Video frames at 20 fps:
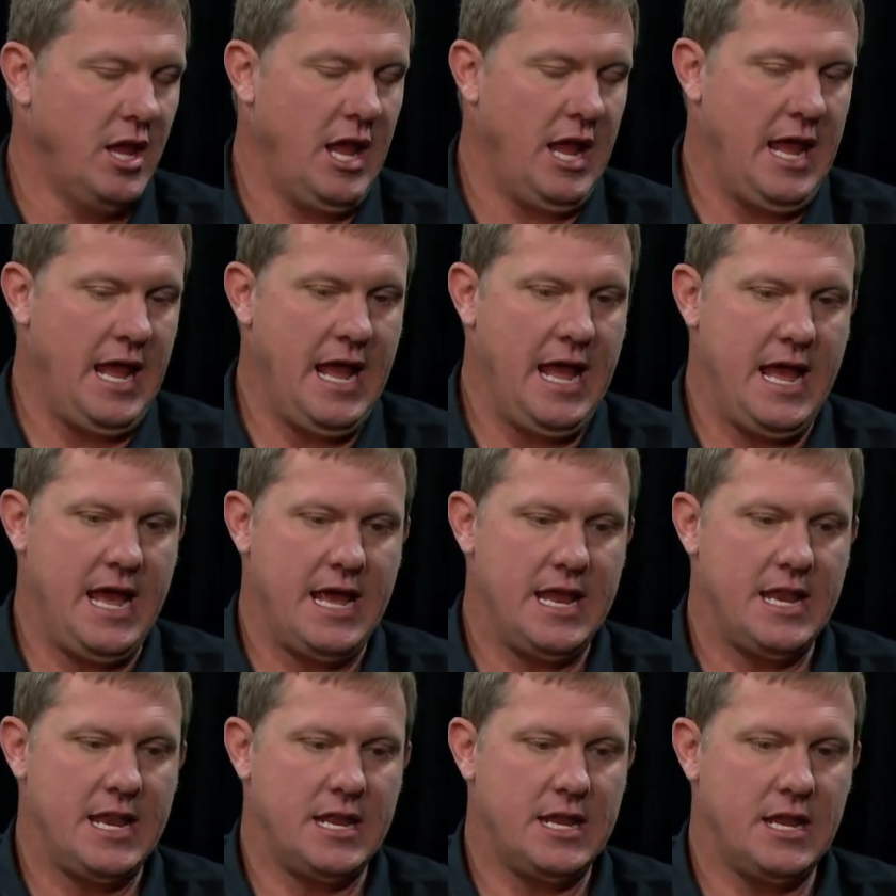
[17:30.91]

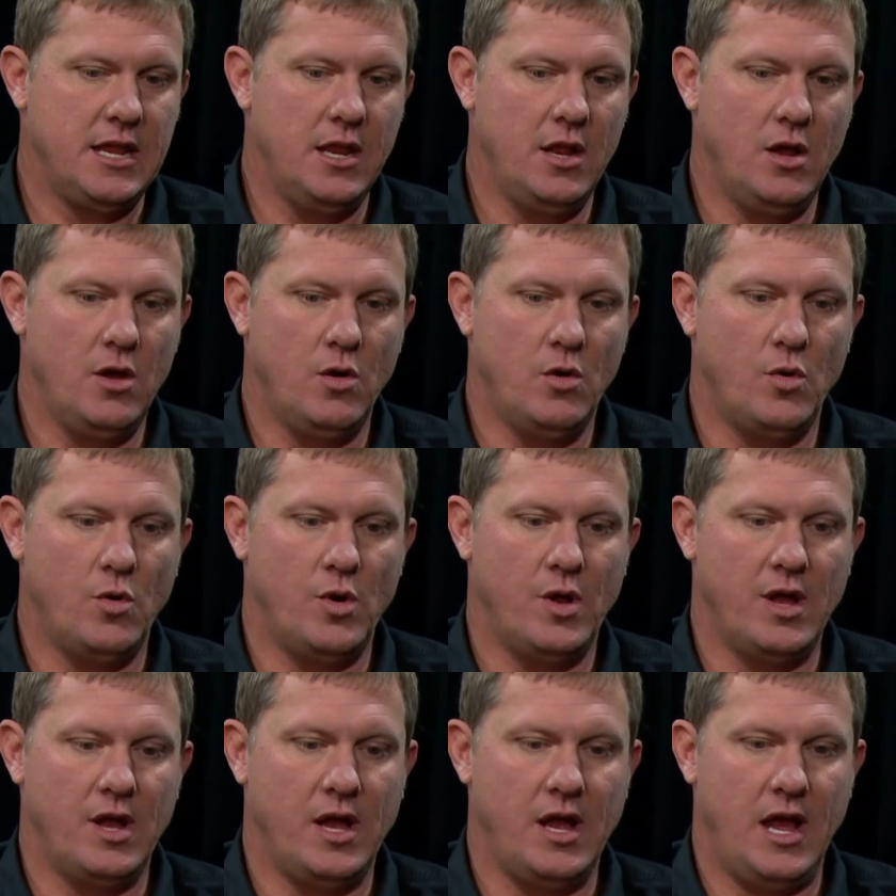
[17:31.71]
And, you
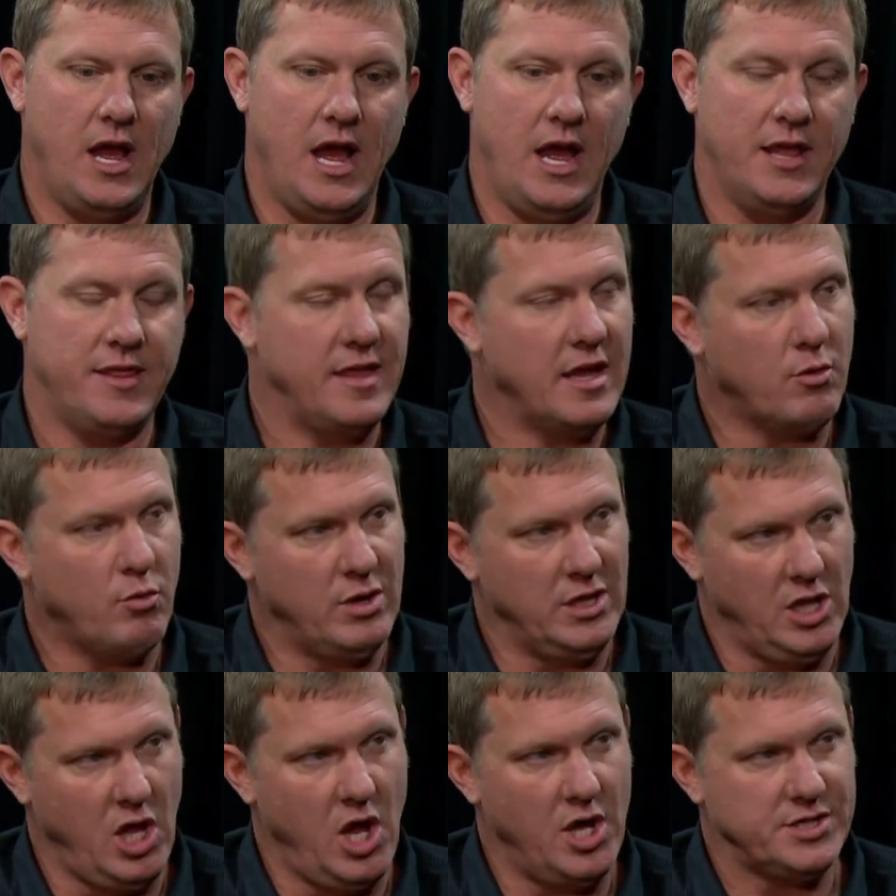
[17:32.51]
know, I think
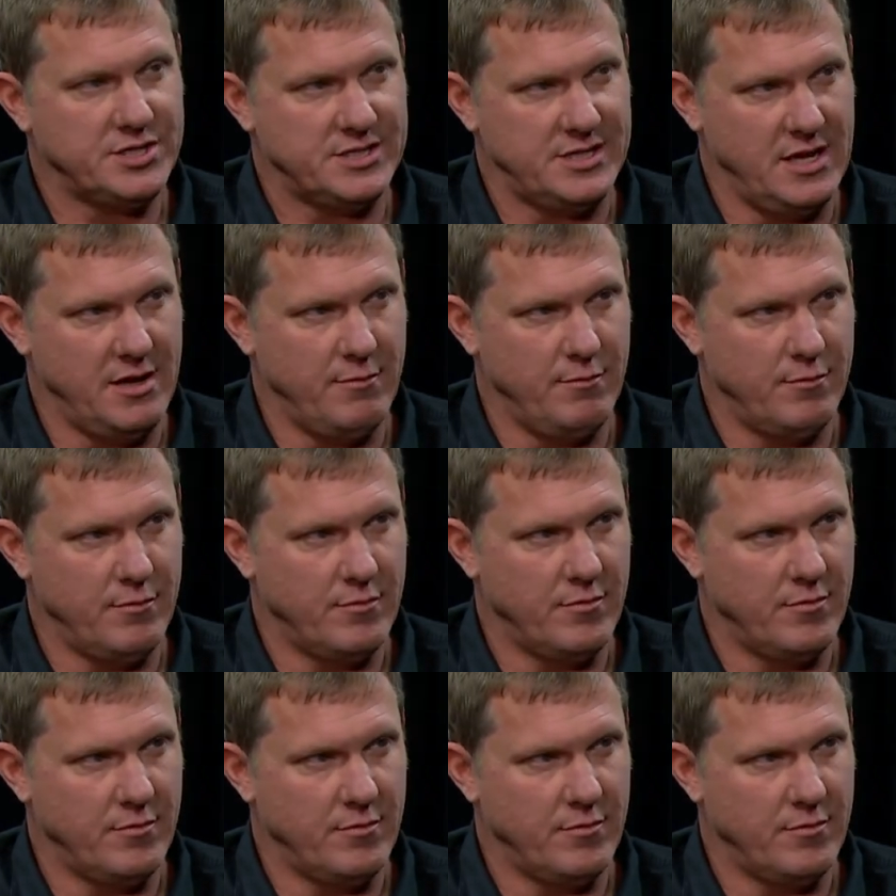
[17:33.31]
we lost them